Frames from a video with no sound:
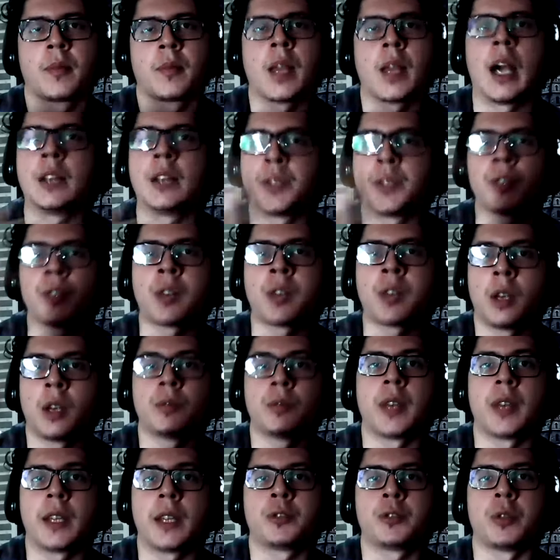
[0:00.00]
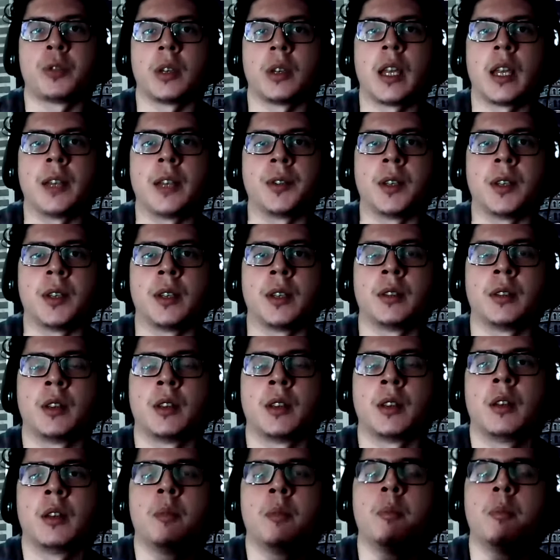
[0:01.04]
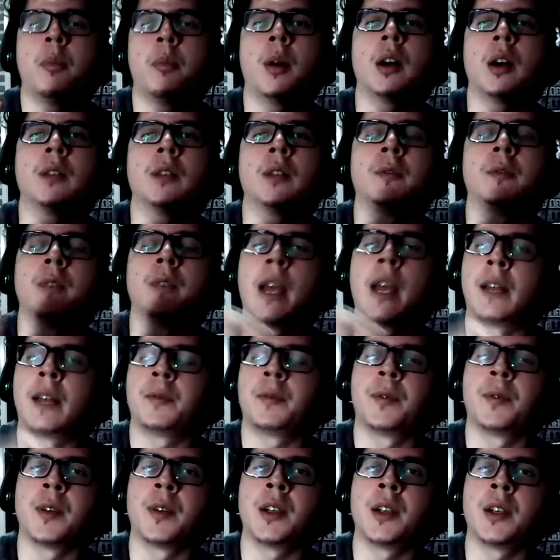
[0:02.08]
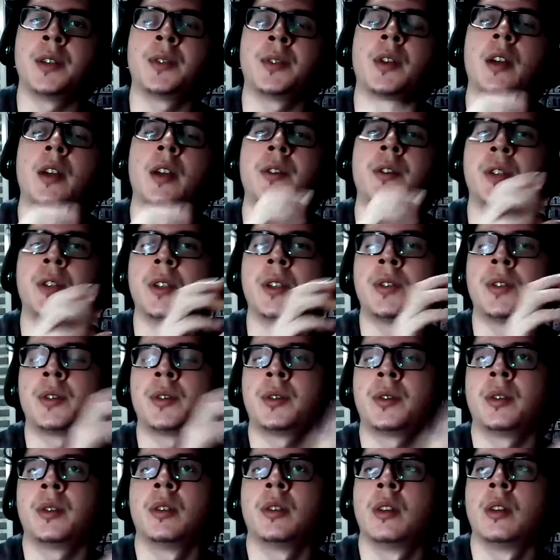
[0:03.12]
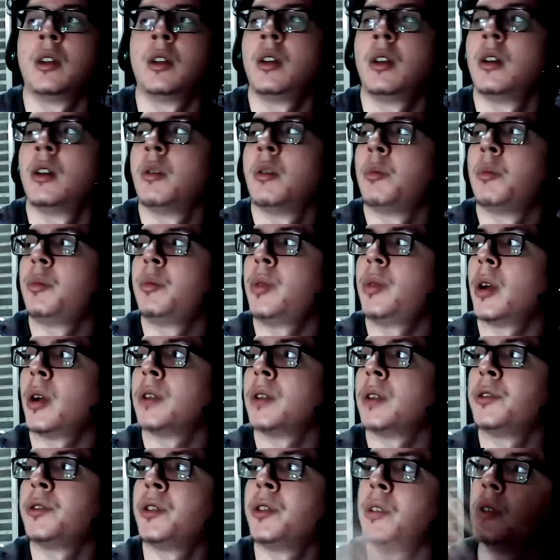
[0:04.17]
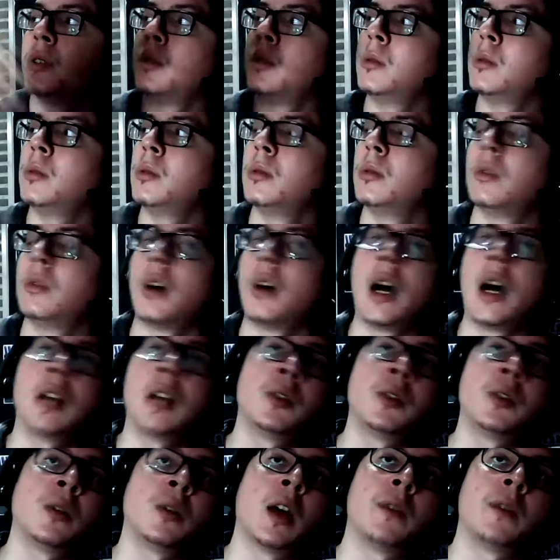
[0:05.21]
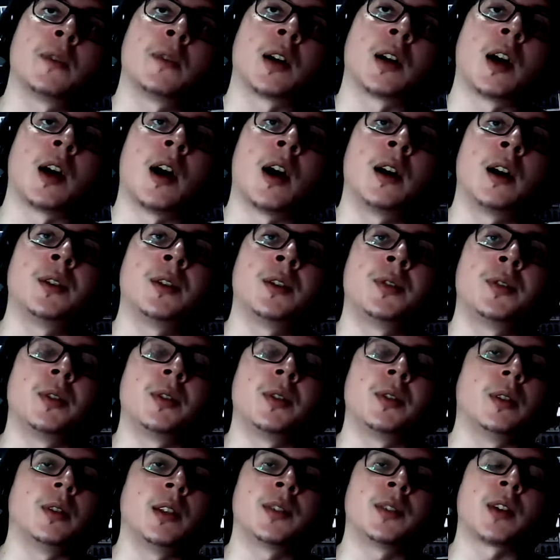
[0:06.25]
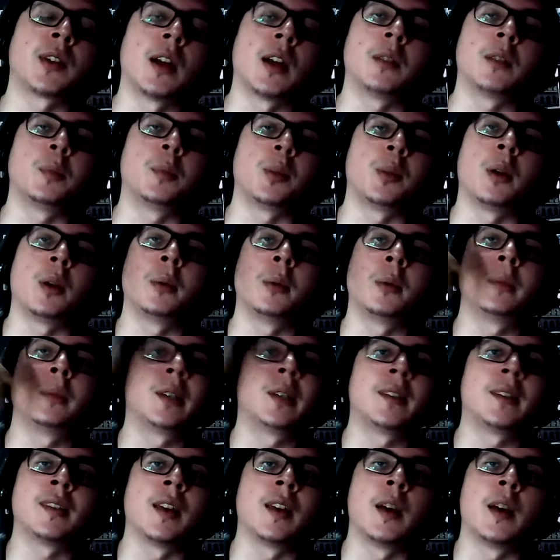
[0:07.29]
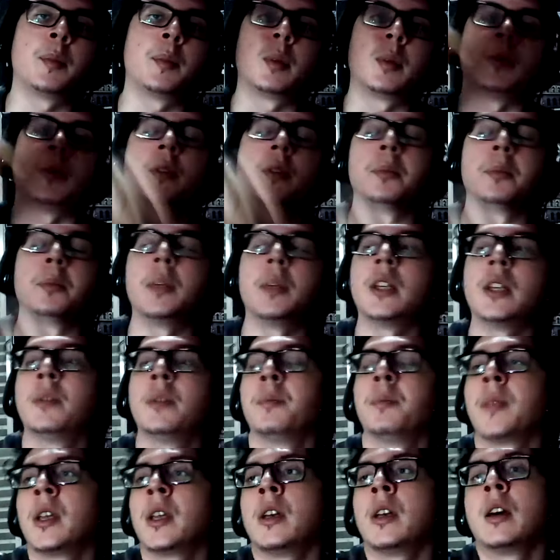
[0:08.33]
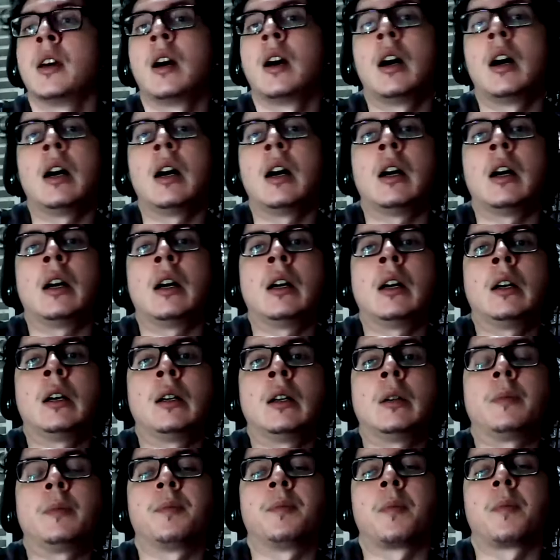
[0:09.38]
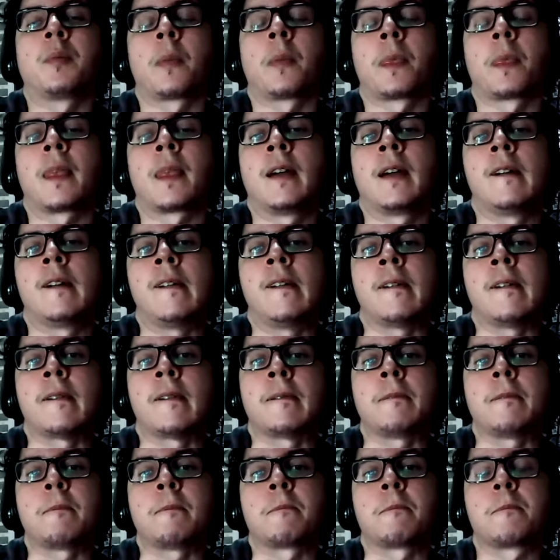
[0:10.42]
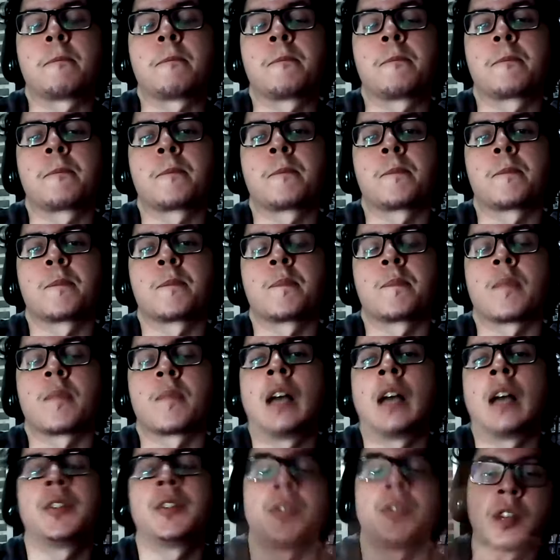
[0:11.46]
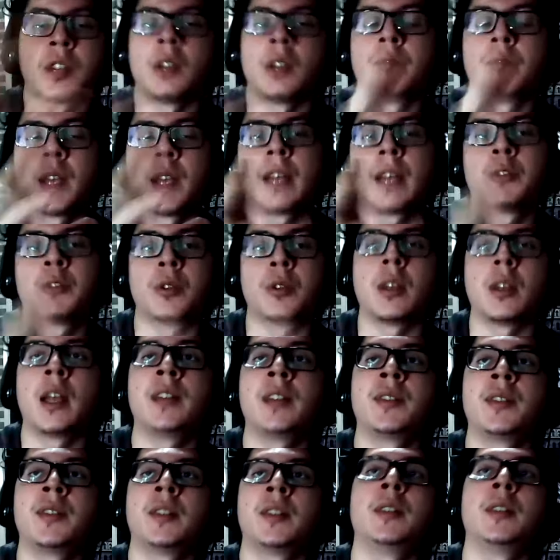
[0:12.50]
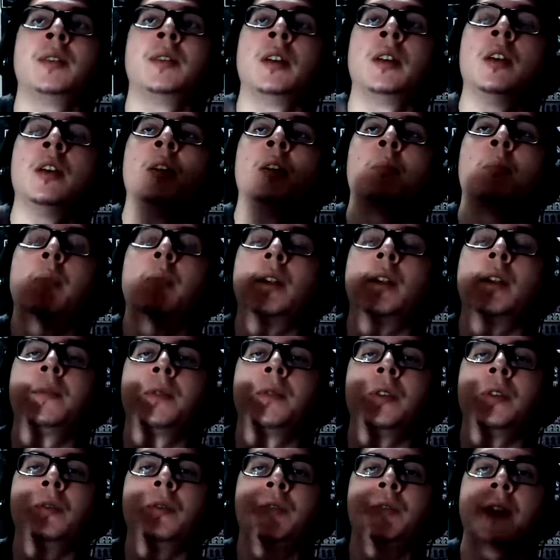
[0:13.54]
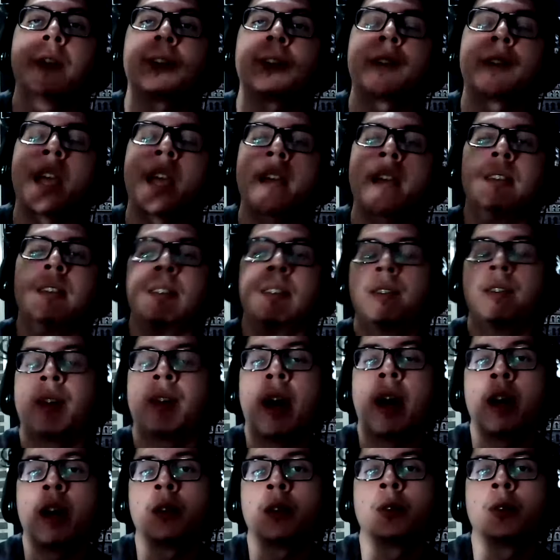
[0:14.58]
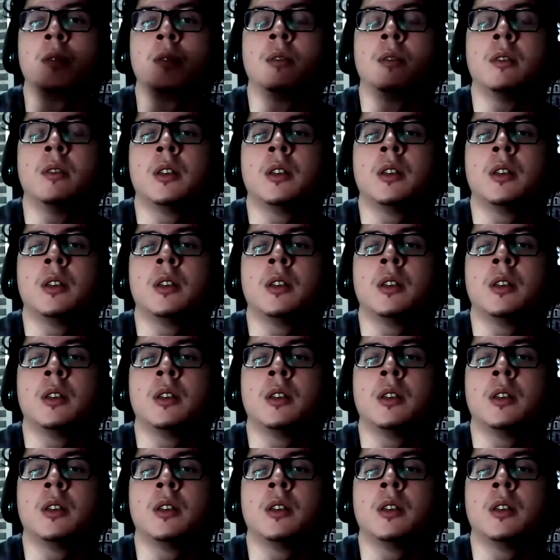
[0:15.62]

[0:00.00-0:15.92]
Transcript: I just contextualized it. But at first, I just brought you, I don't have a car, so this kind of problem doesn't happen with me. Um, um, I just contextualized it. But if you just had the title,